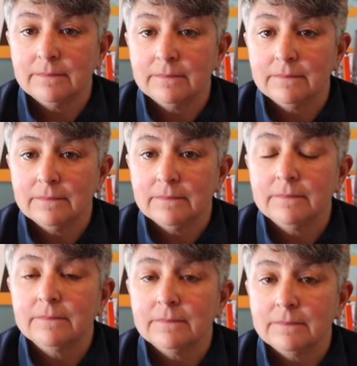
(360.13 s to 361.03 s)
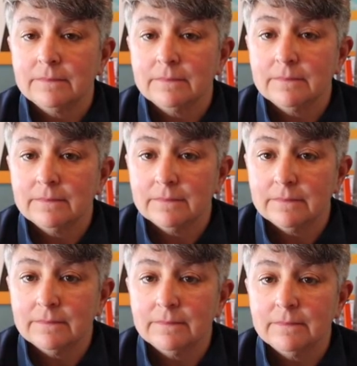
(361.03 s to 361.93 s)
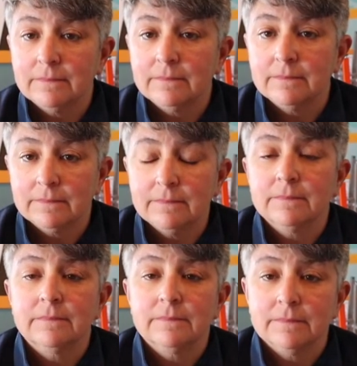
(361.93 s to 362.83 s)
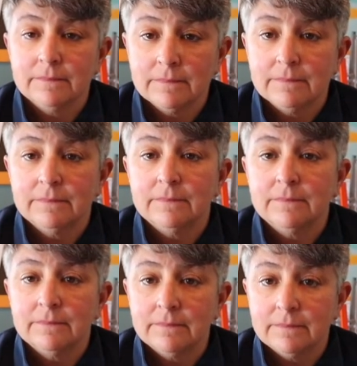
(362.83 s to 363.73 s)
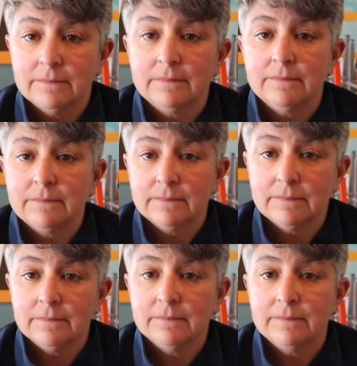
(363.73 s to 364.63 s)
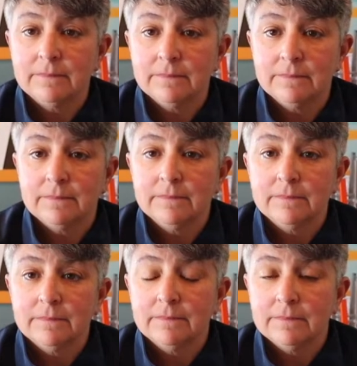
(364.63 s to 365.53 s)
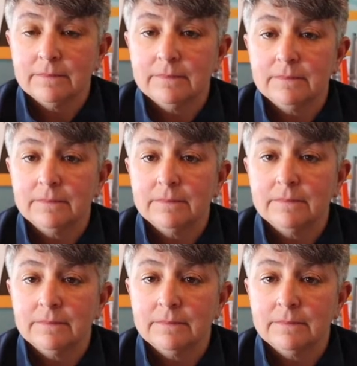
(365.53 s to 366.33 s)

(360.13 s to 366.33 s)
This person isn't speaking.